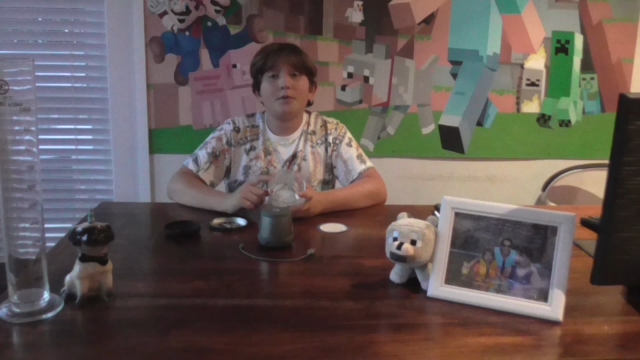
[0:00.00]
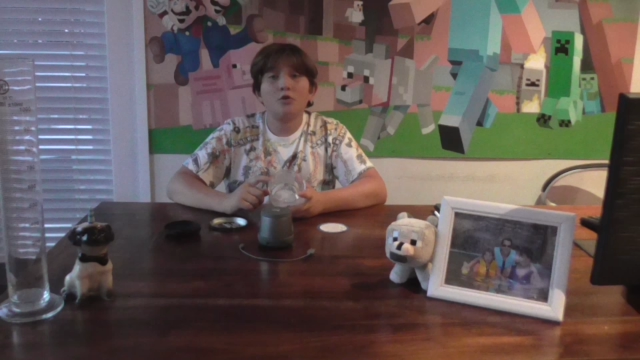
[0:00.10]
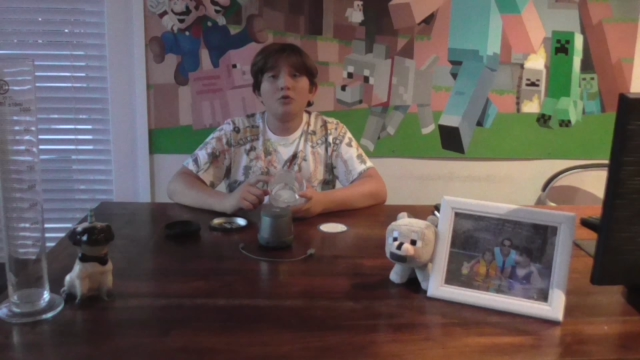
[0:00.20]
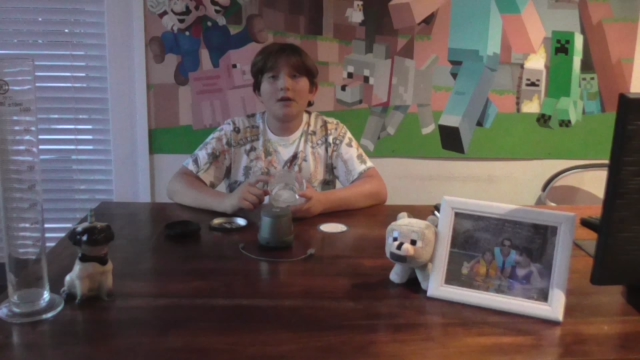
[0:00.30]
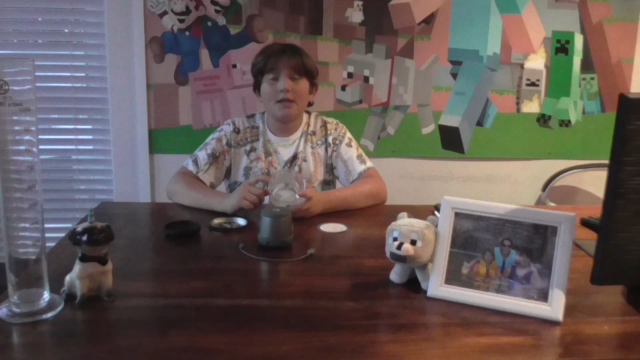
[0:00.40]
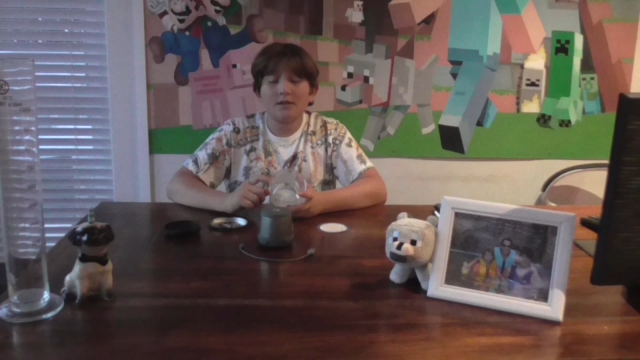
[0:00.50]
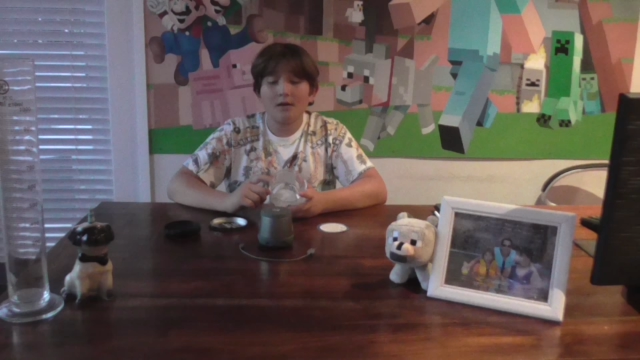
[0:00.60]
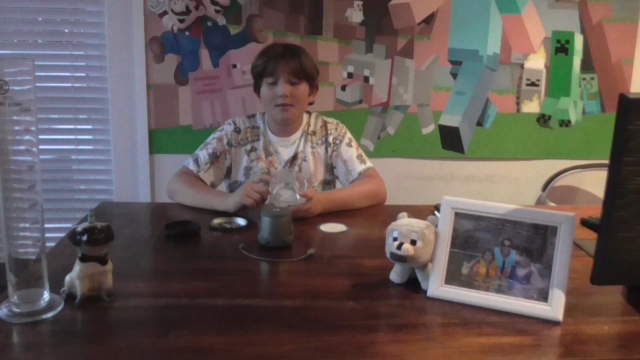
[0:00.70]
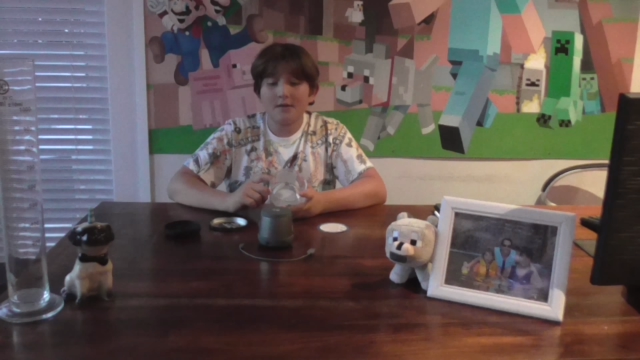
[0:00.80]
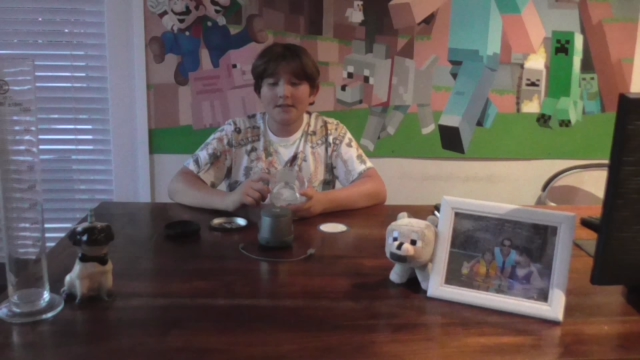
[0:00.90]
You can
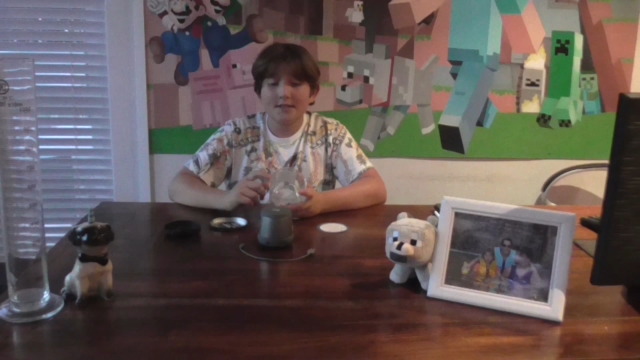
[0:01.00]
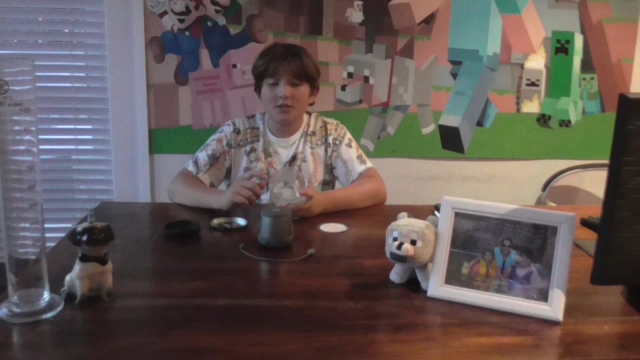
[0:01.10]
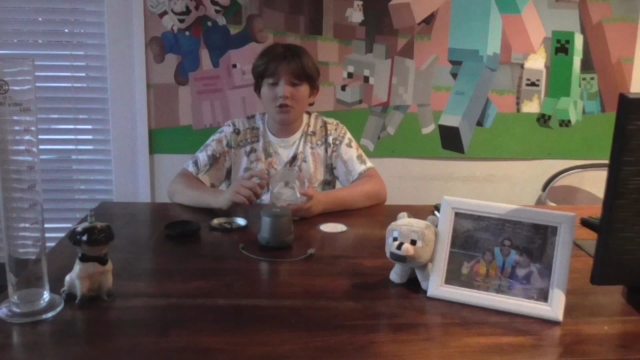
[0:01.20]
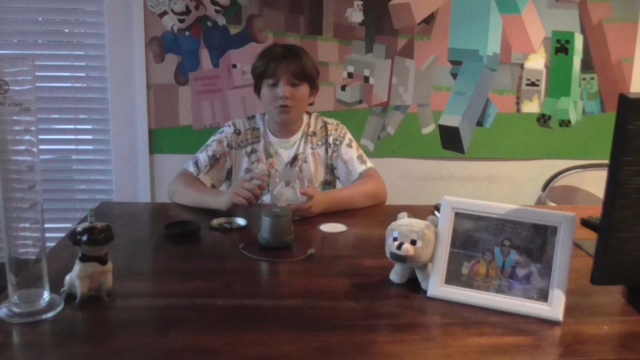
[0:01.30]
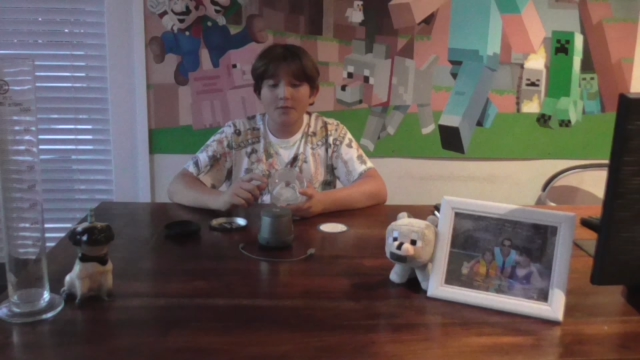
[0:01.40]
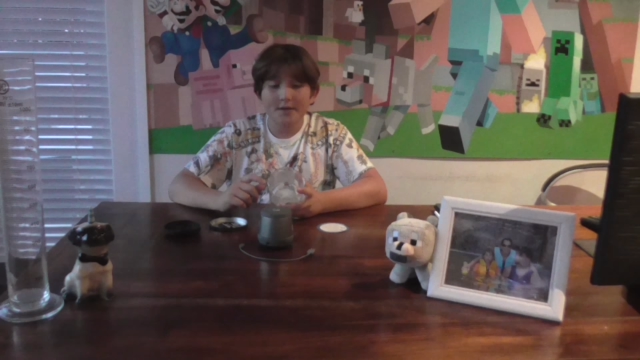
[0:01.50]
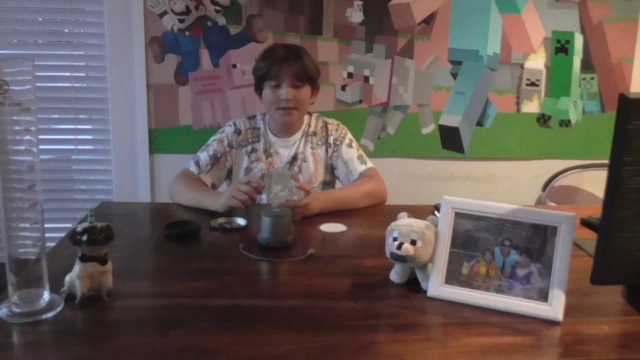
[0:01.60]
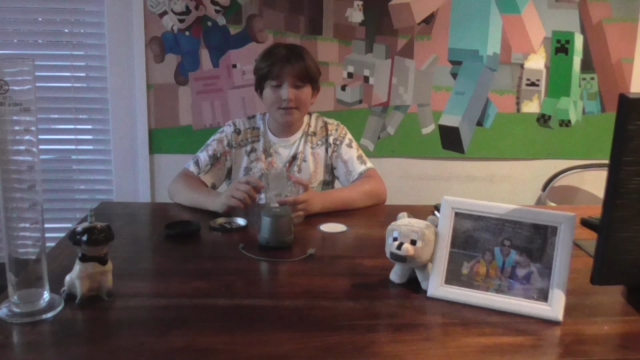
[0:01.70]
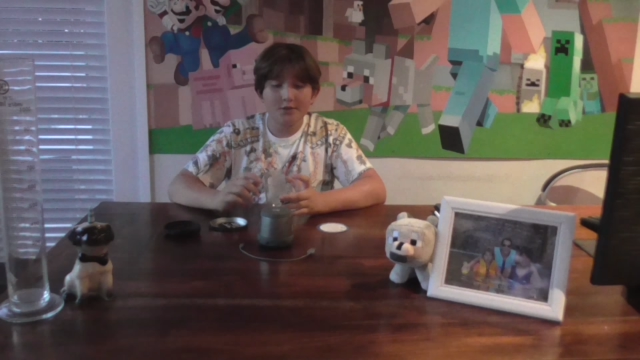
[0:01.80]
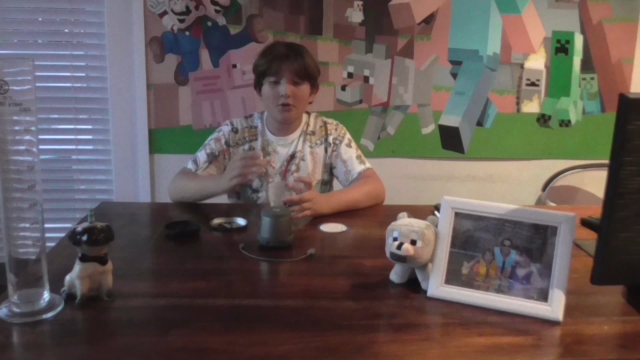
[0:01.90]
listen to
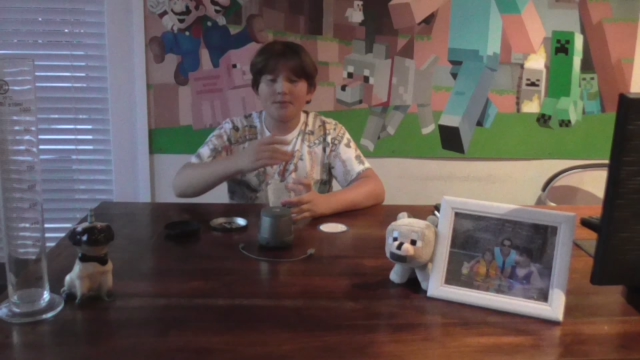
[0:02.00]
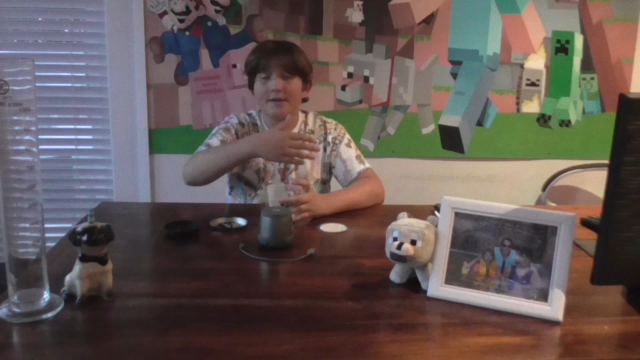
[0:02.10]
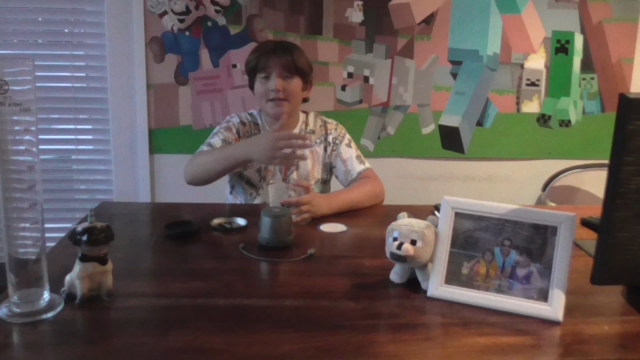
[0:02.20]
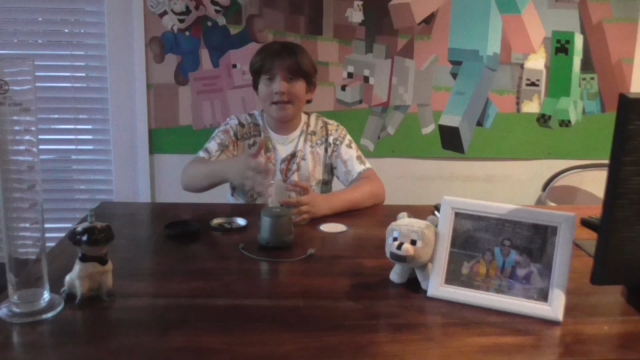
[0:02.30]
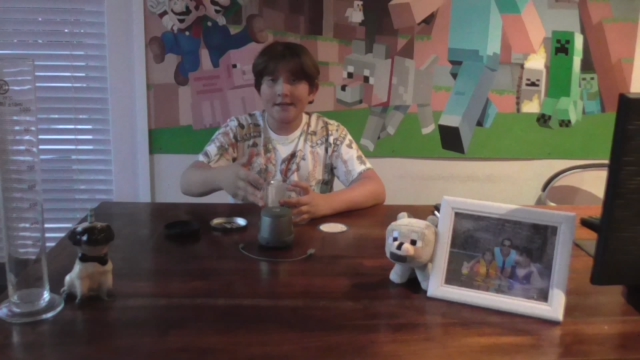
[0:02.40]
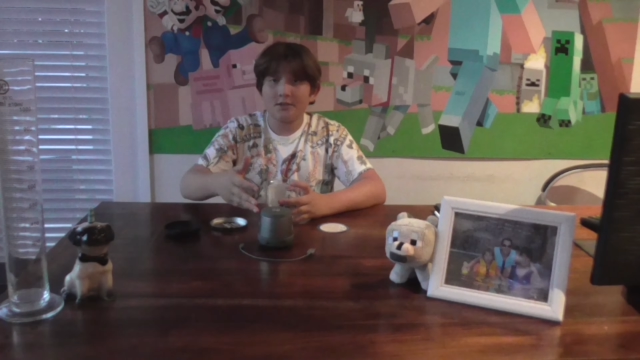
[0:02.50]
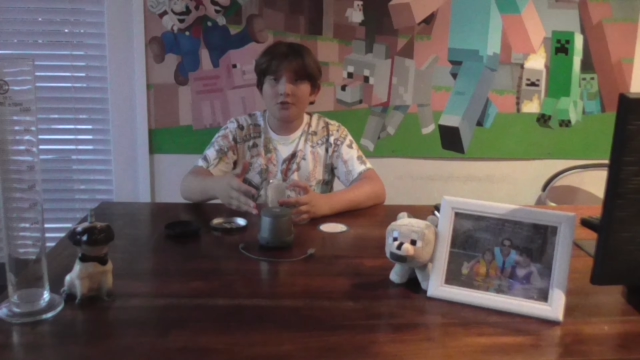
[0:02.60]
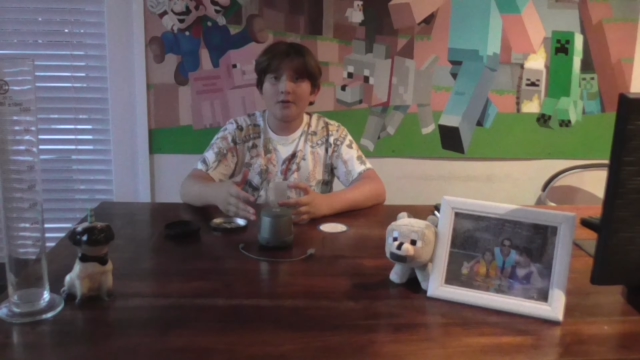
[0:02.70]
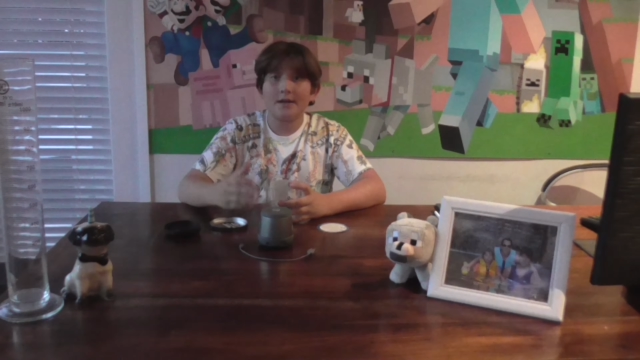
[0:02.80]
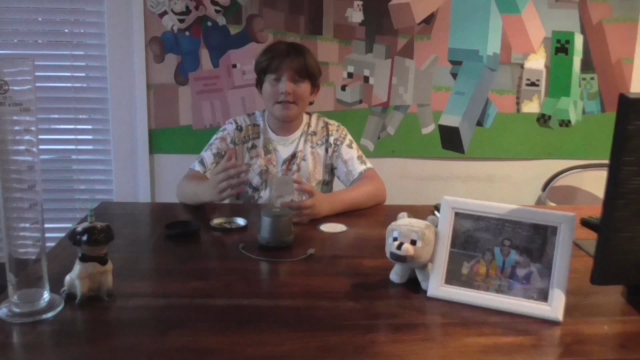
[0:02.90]
it, you can be connected
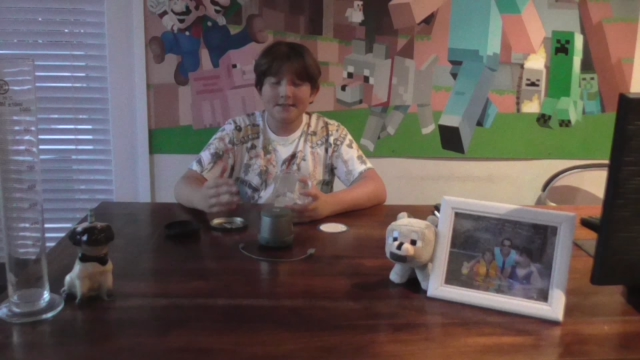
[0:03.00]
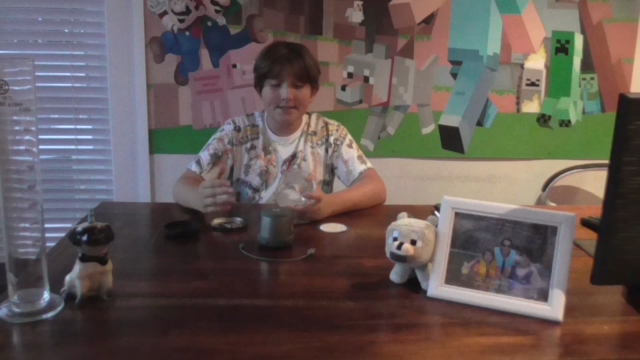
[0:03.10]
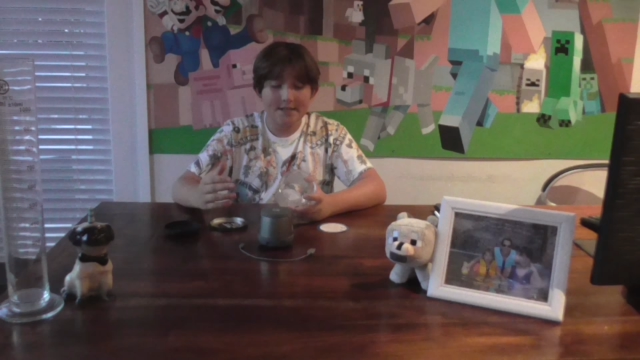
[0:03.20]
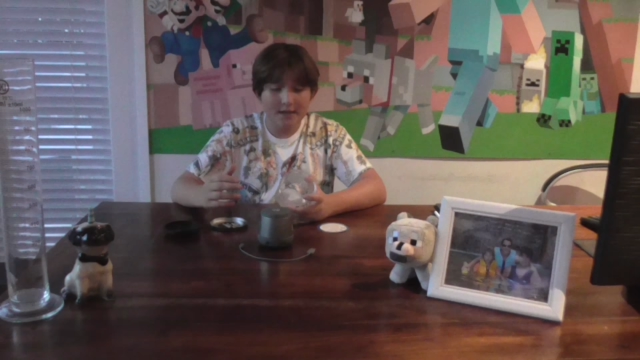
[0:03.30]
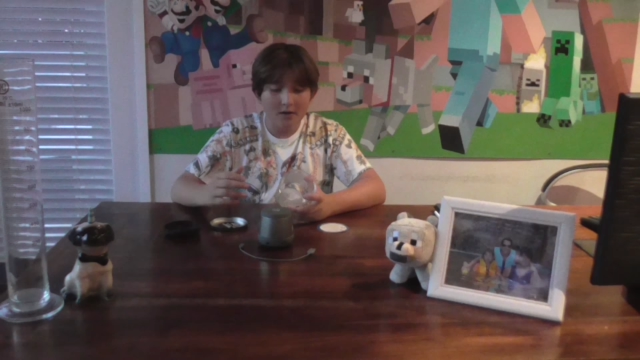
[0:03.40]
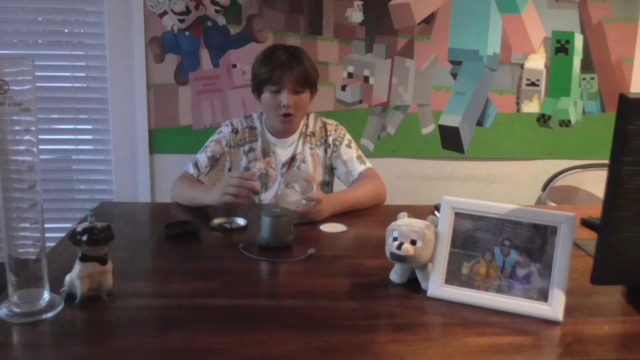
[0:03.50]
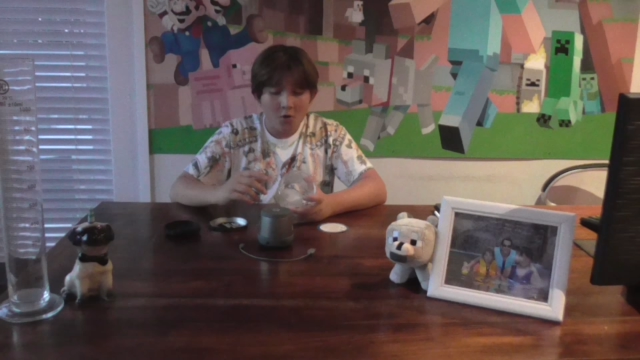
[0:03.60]
to it and listening